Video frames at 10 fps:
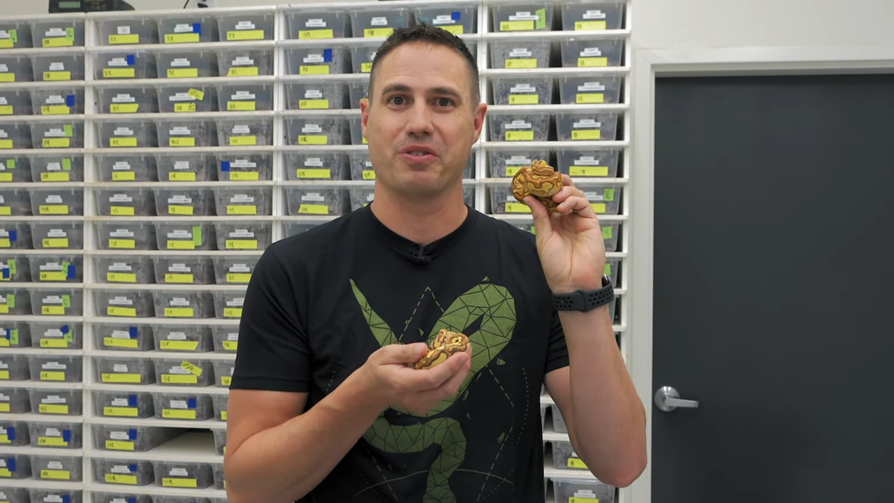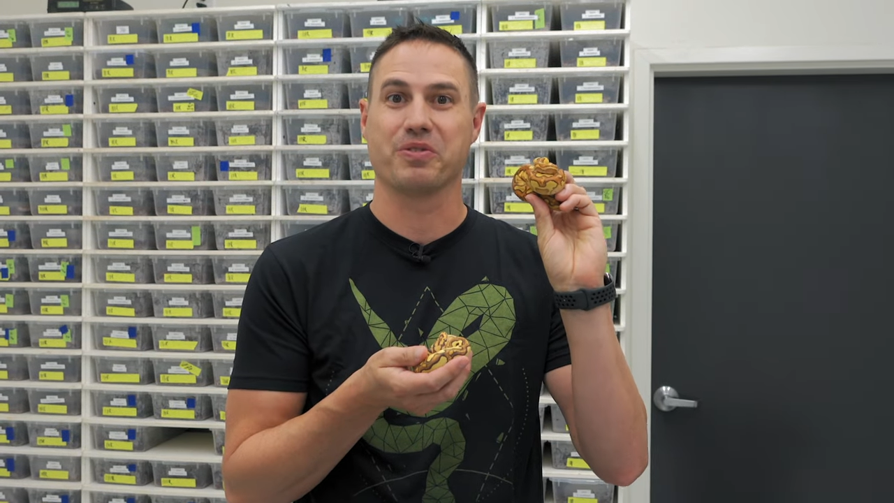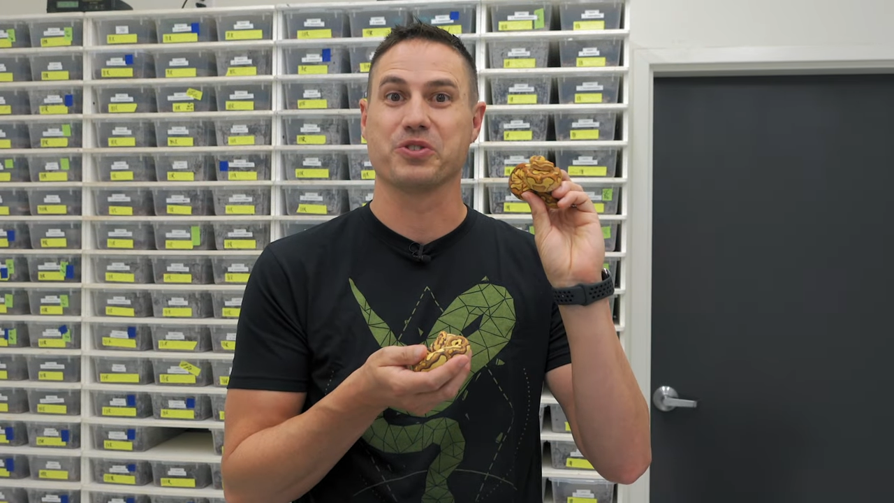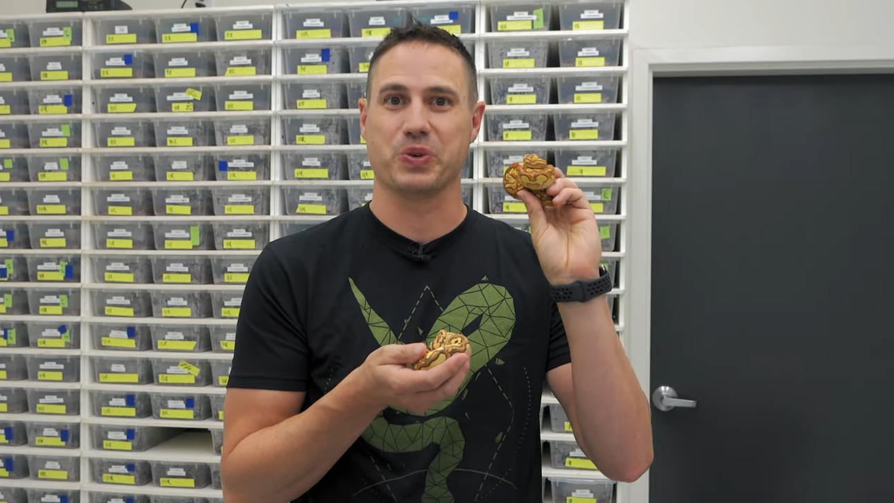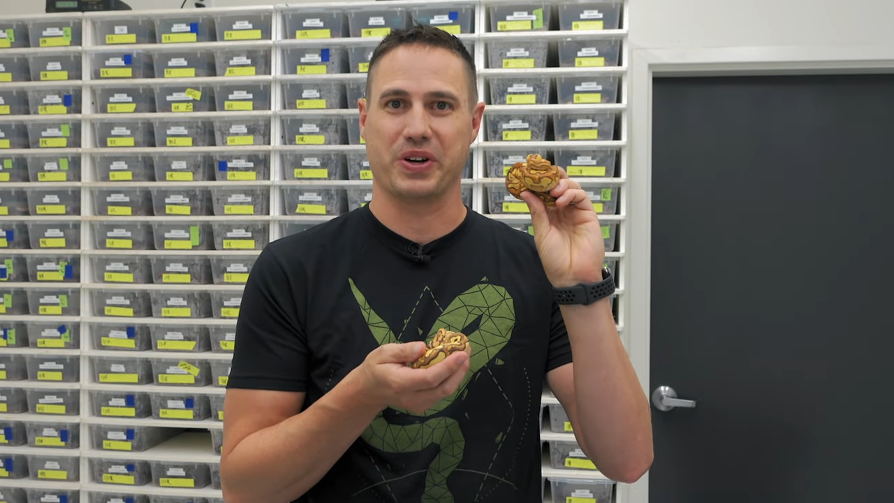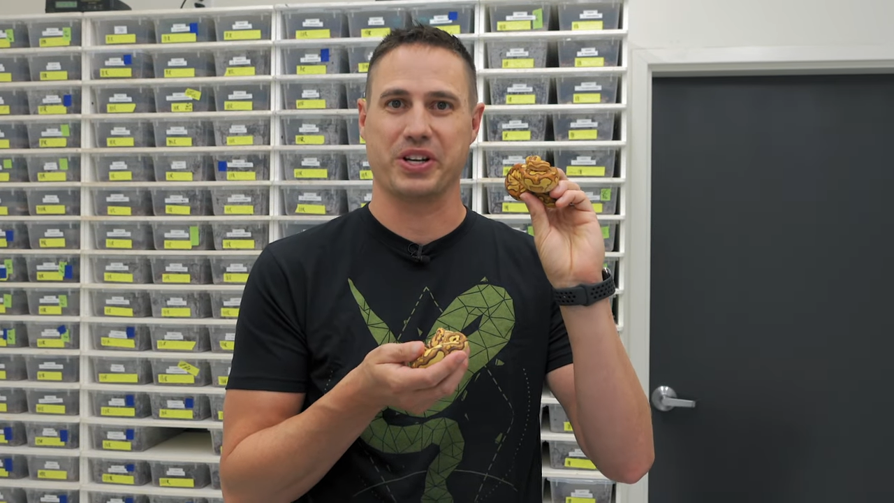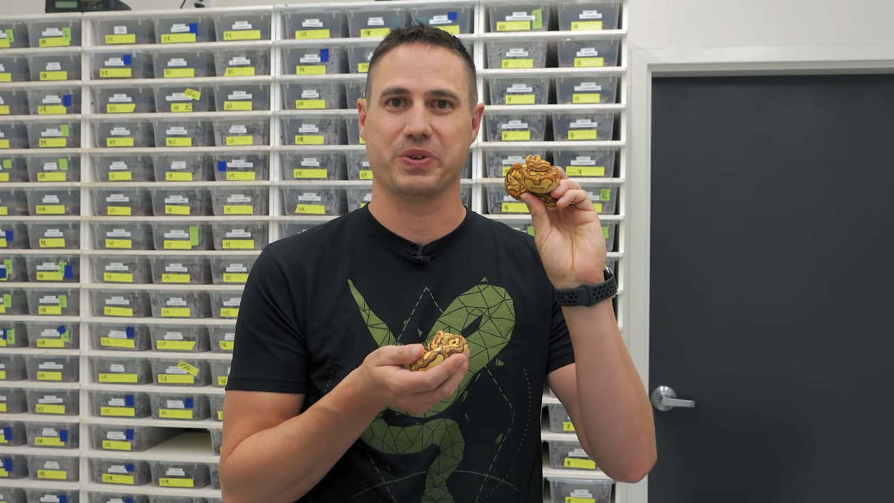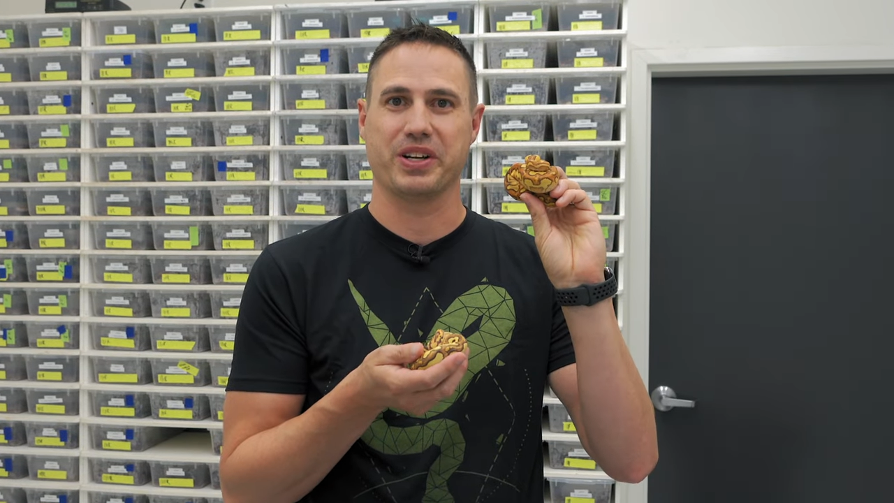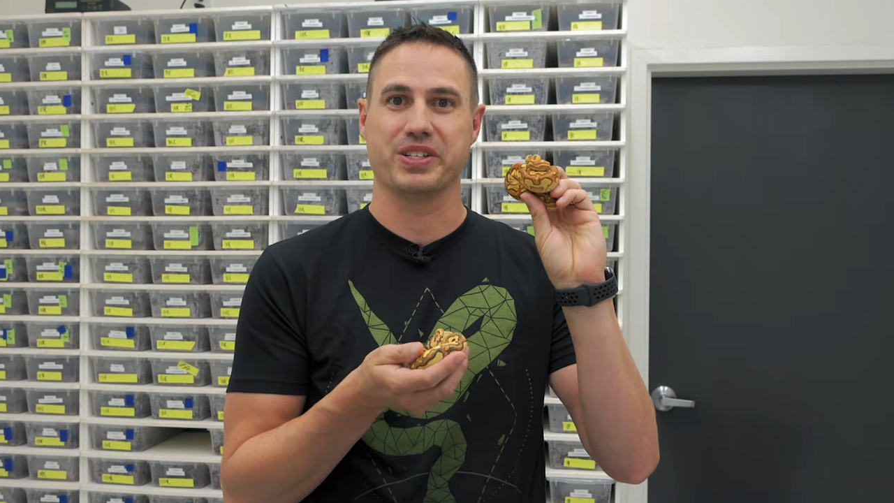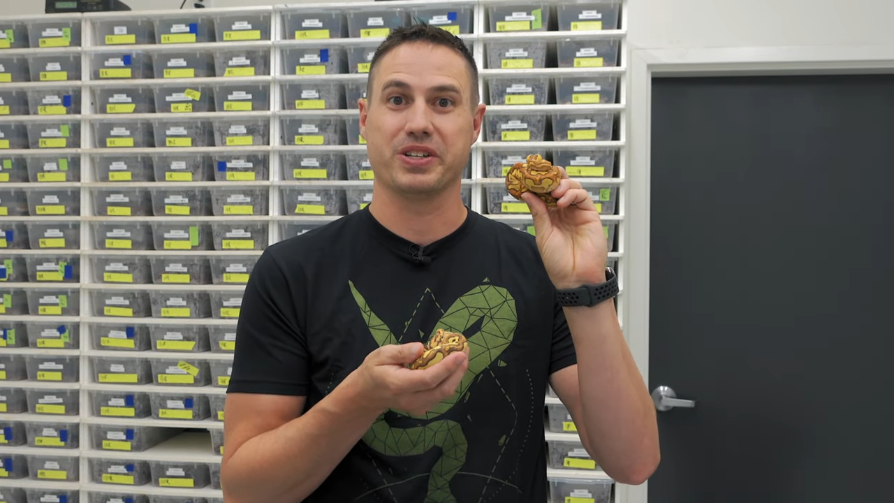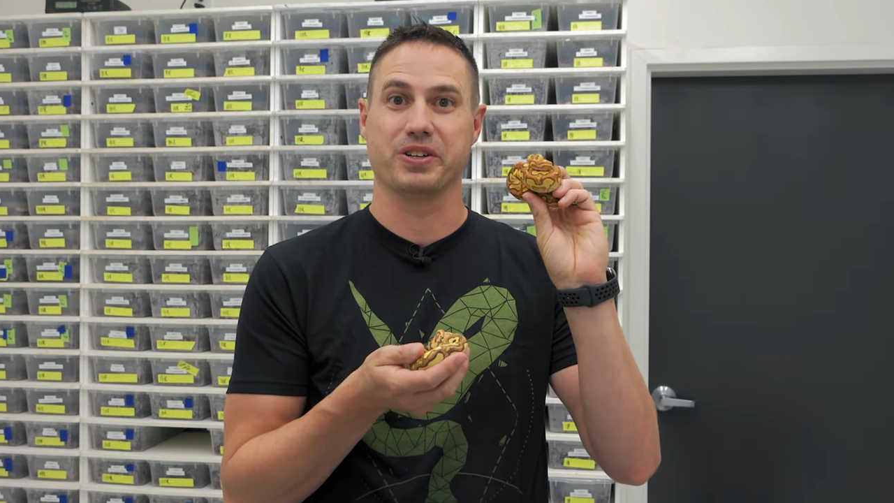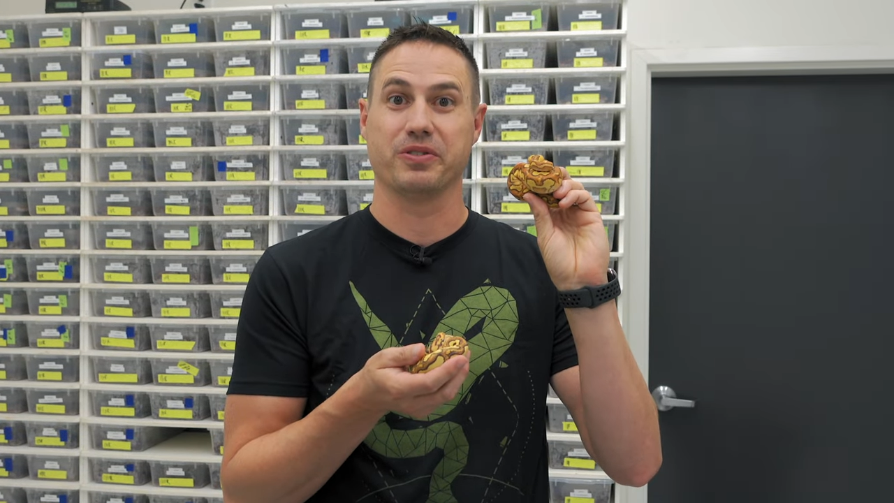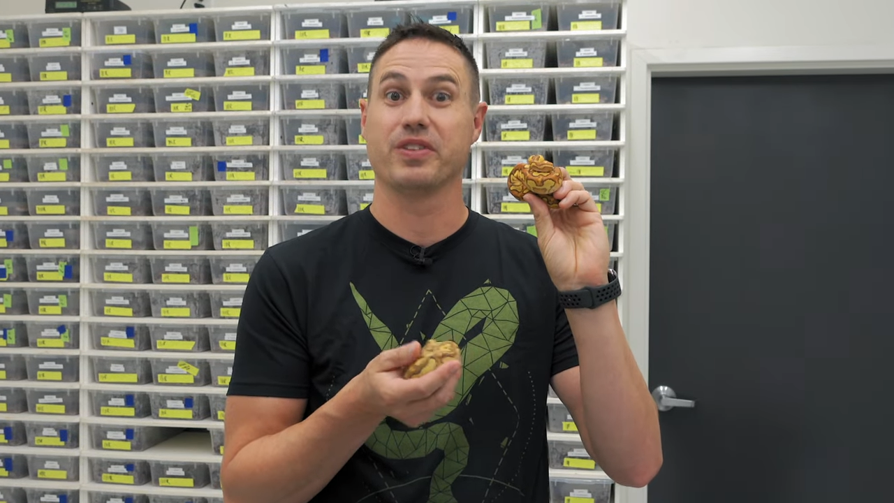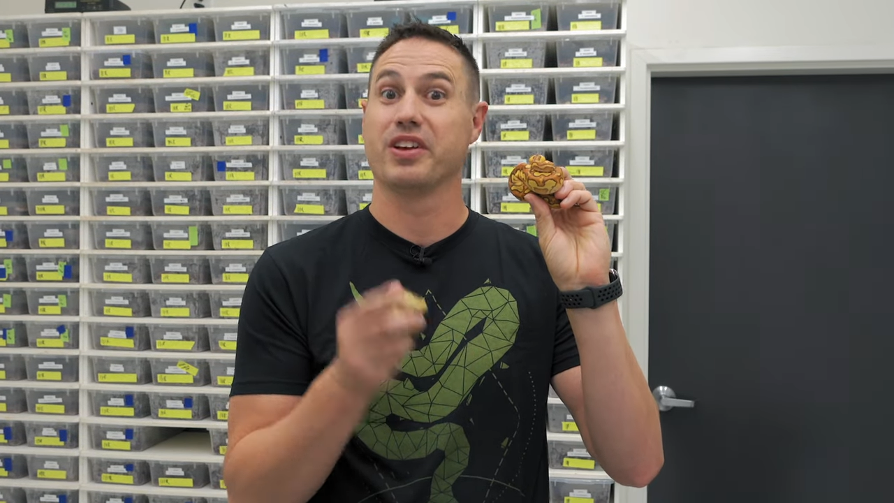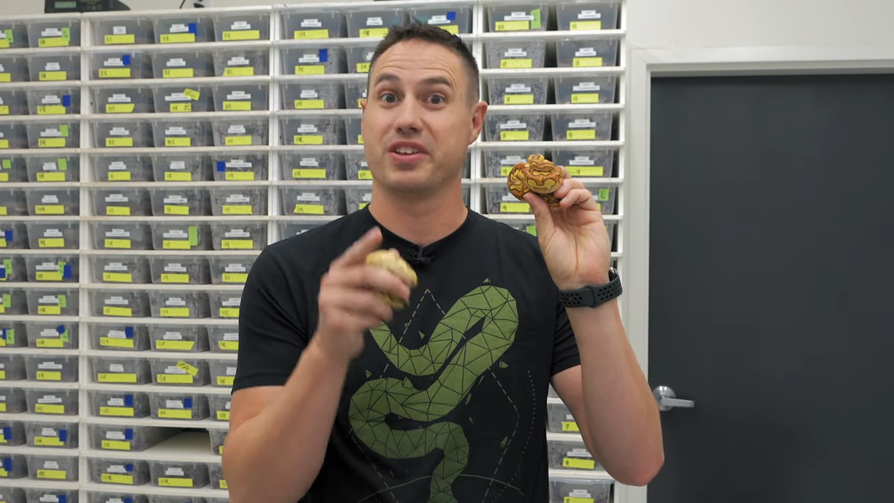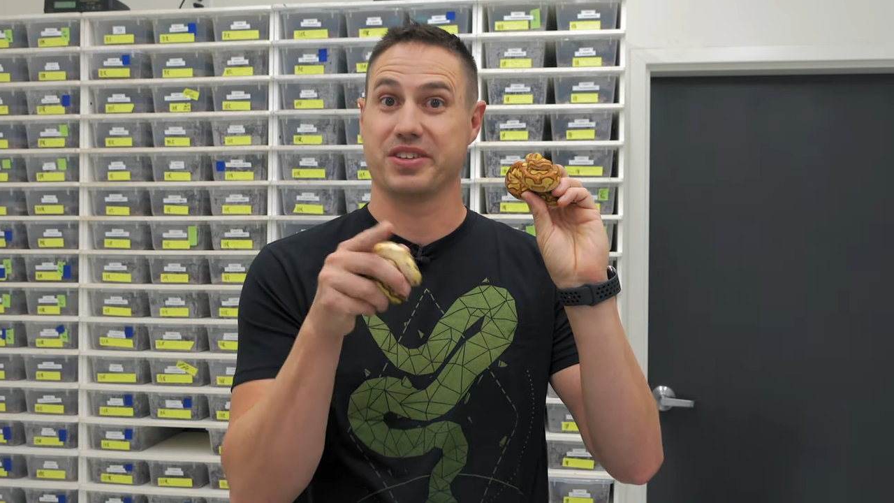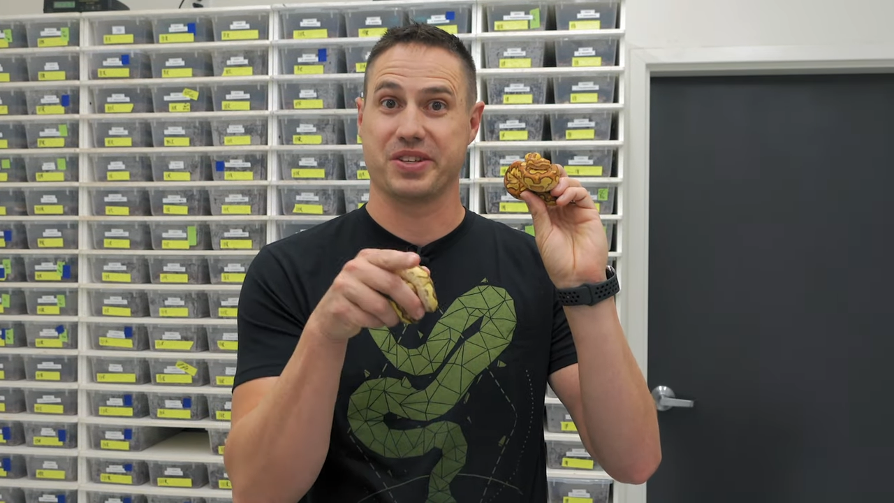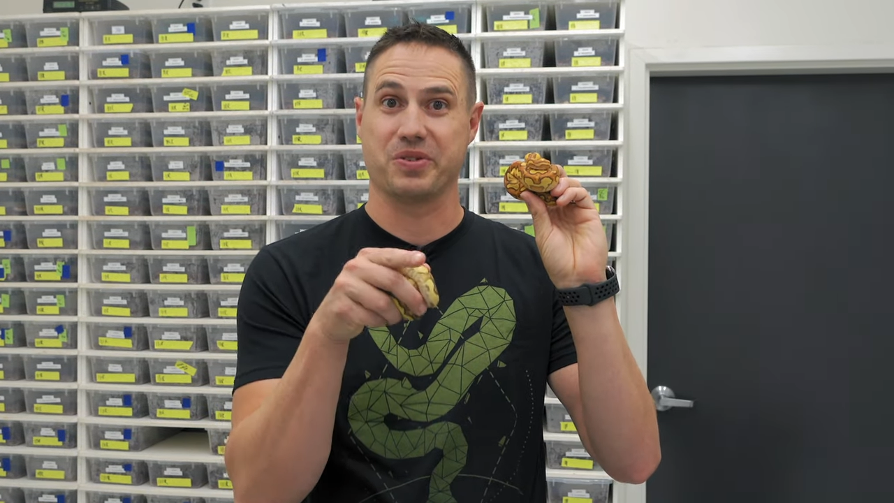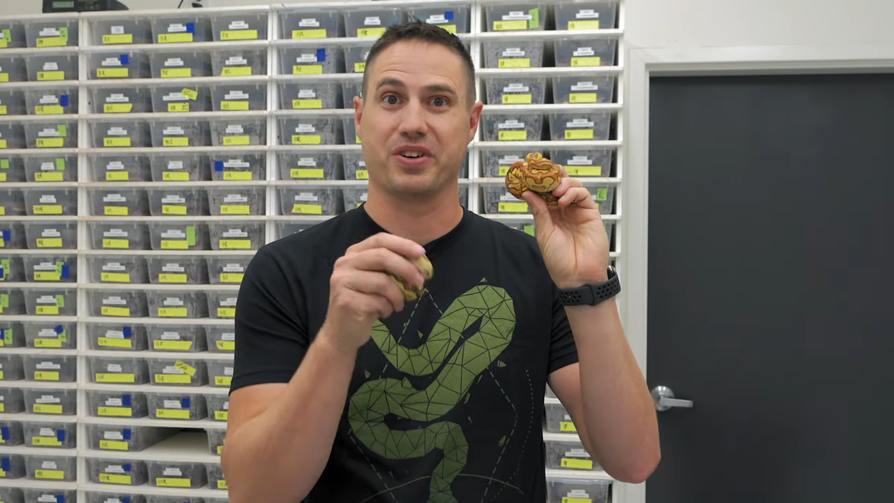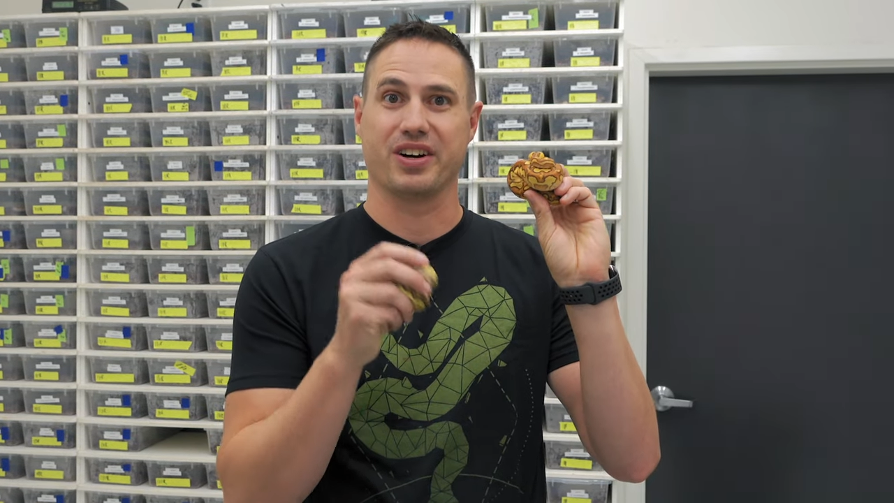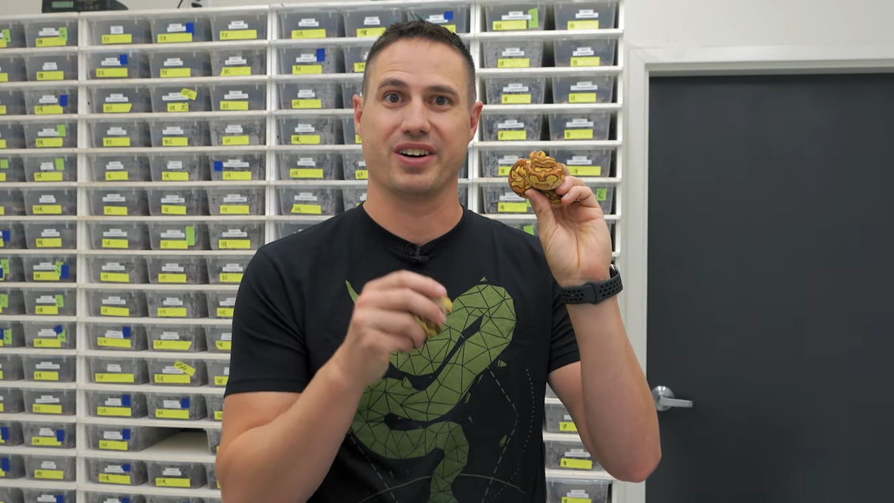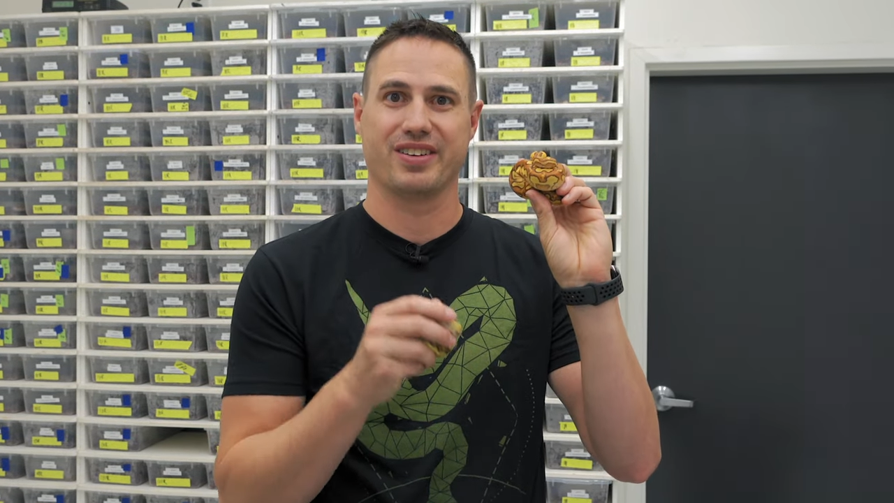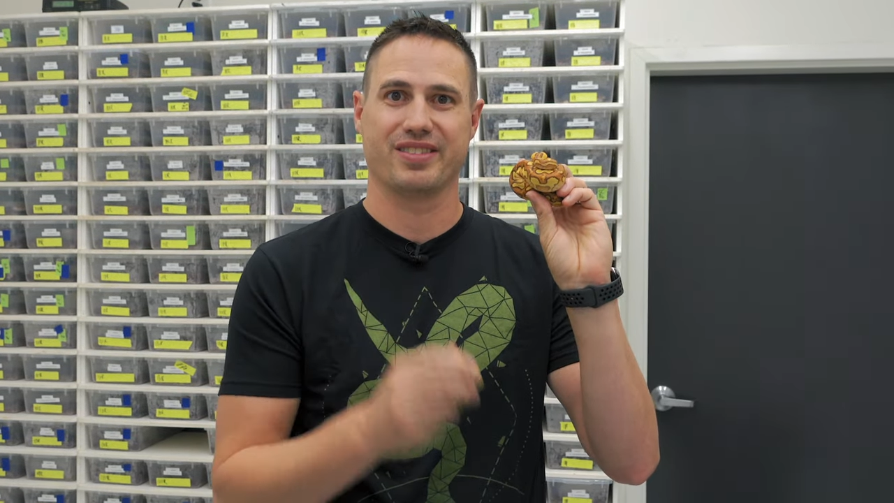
from 2022 so far.